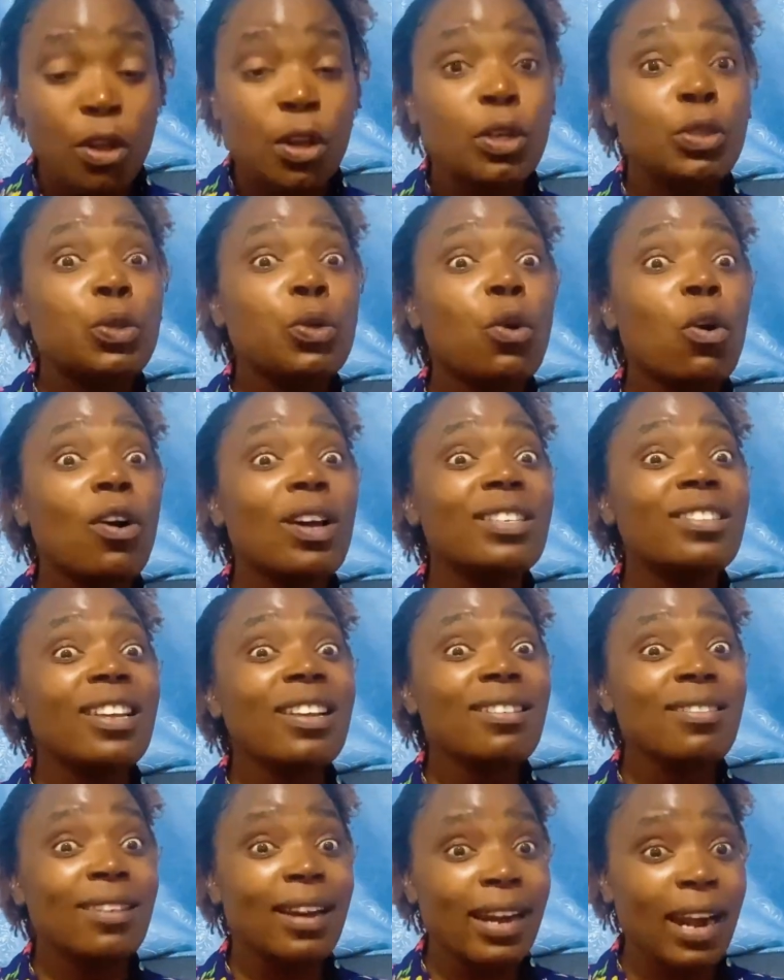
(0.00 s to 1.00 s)
to
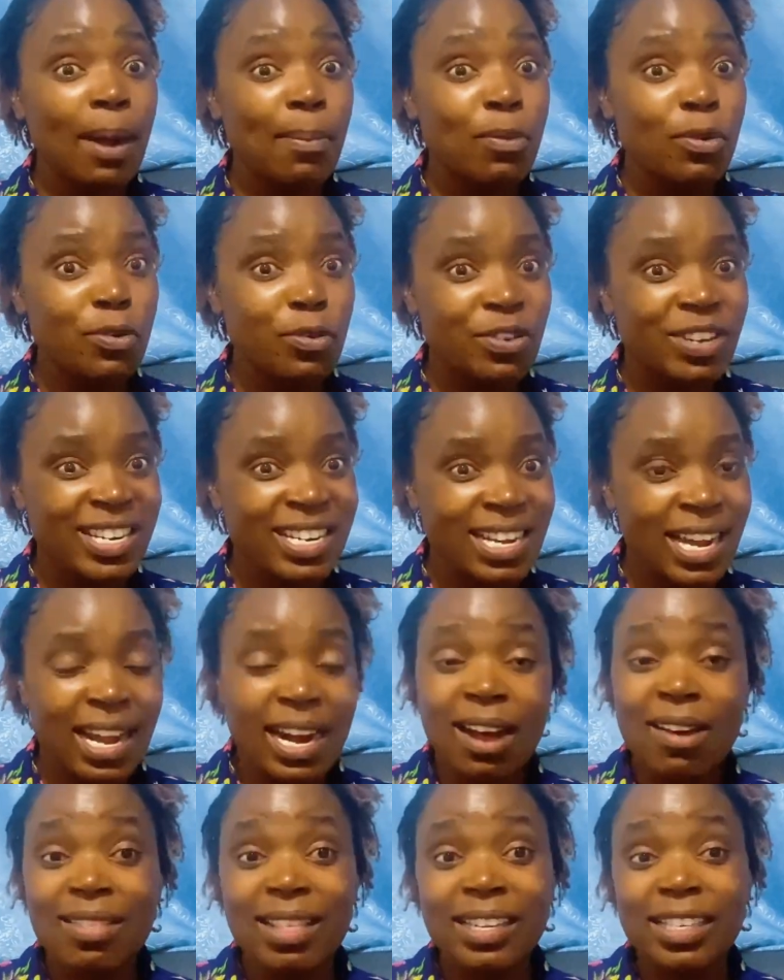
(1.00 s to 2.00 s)
contain Raila Amolo Odinga
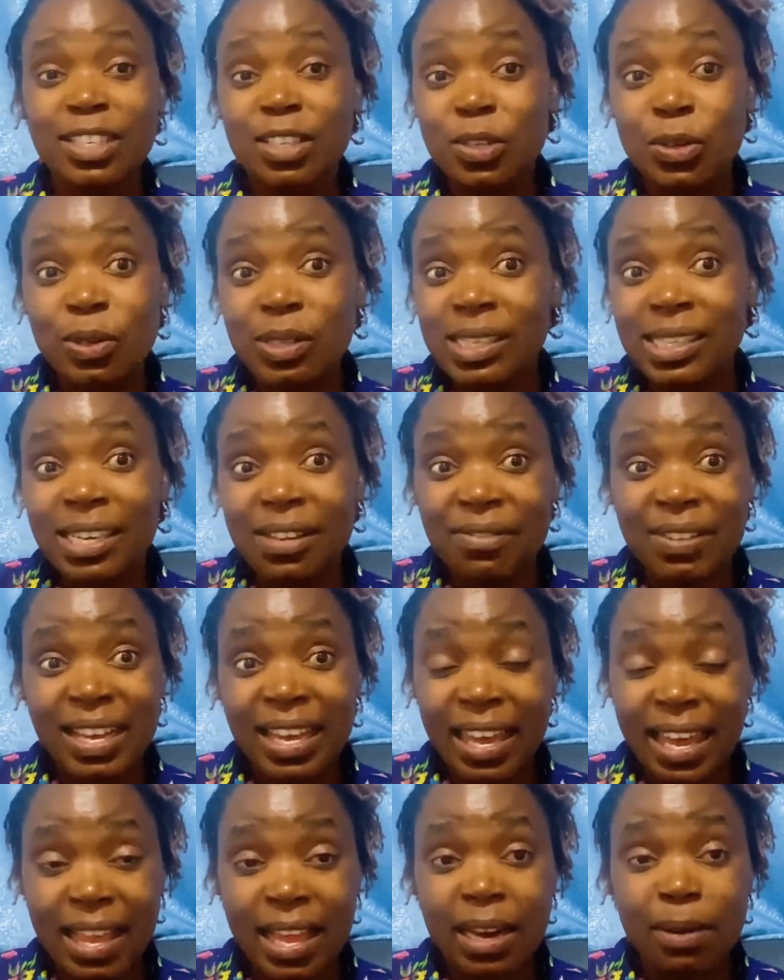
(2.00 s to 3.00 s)
now that he's not
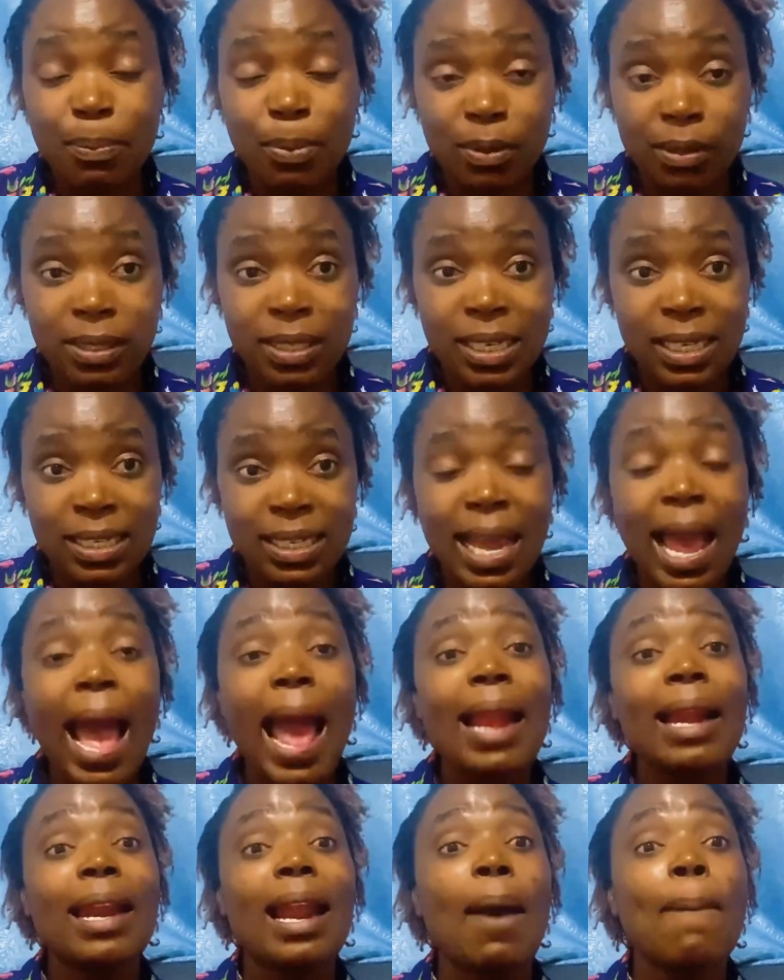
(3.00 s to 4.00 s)
living Kenyan politics,
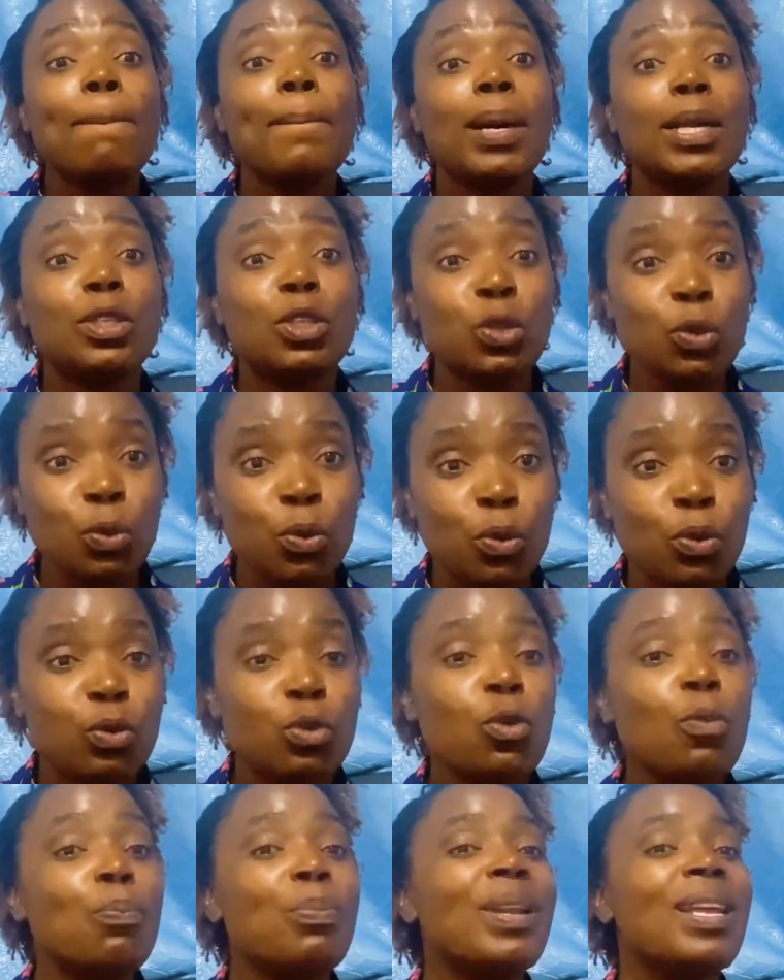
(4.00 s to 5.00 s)
and number two,
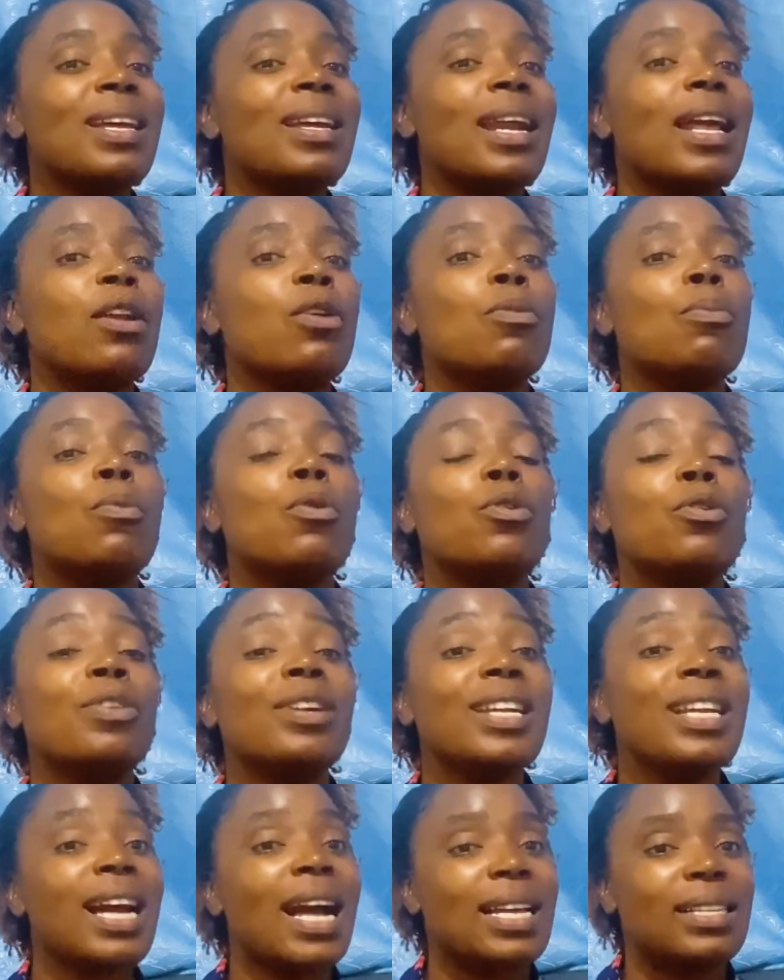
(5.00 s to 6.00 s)
to bring Raila Amolo
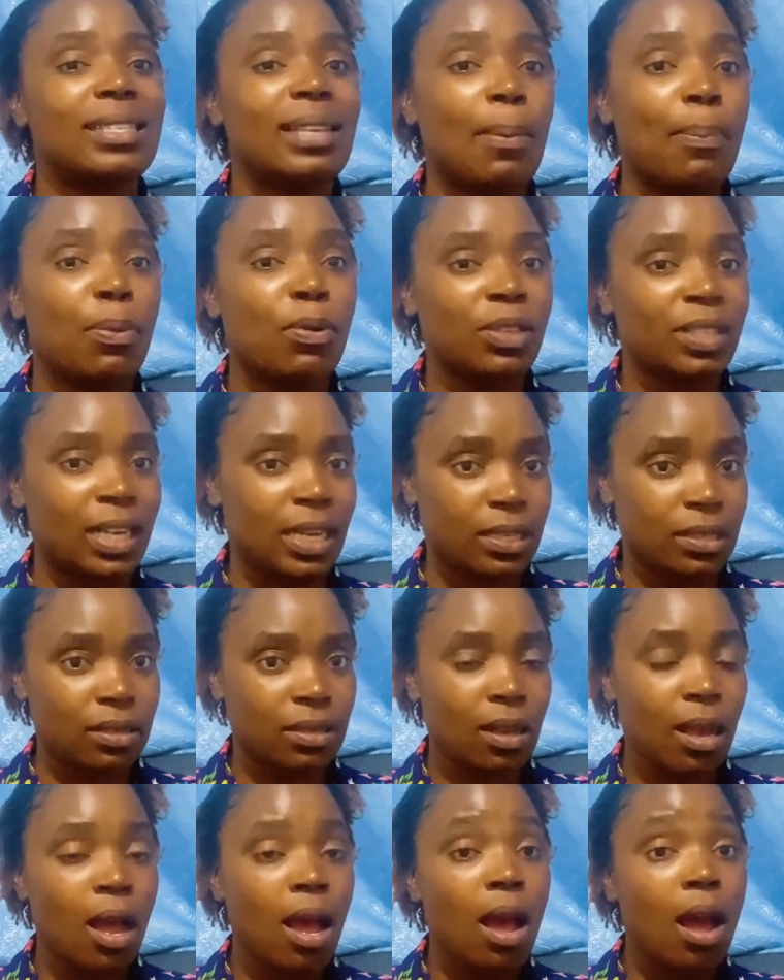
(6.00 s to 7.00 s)
Odinga's
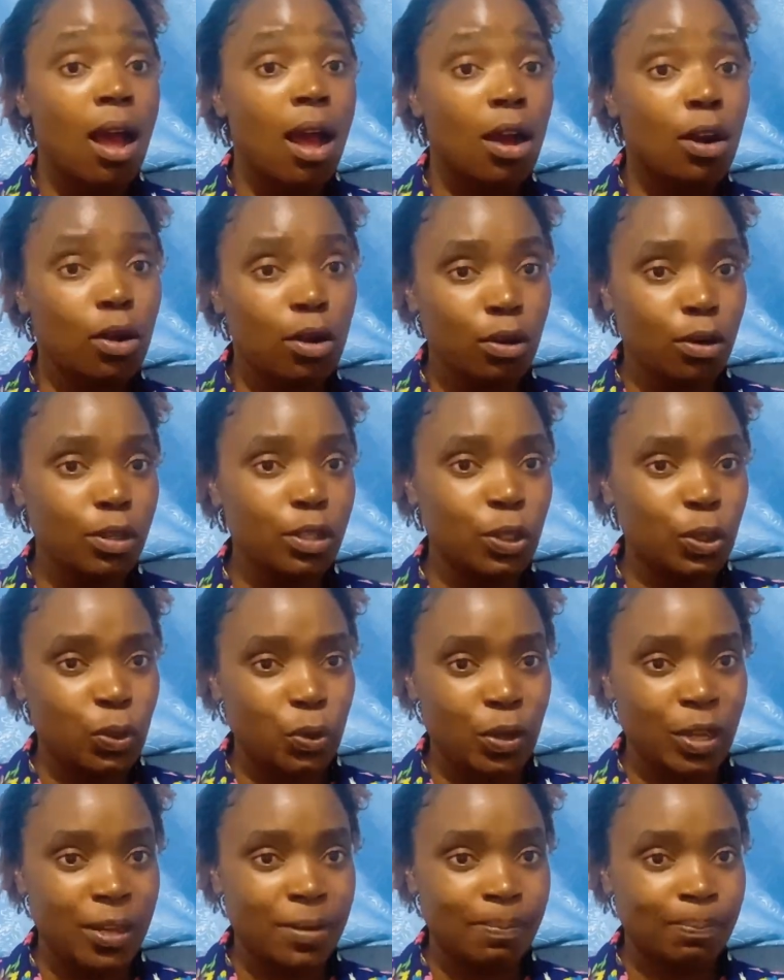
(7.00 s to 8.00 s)
supporters close
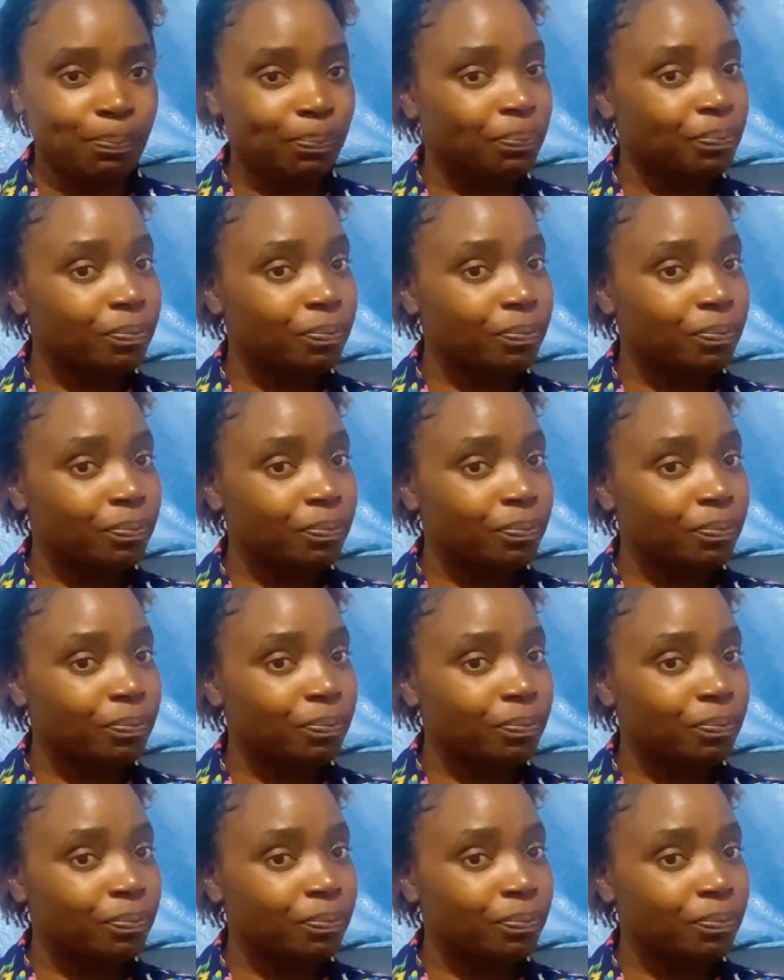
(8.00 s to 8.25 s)
to him.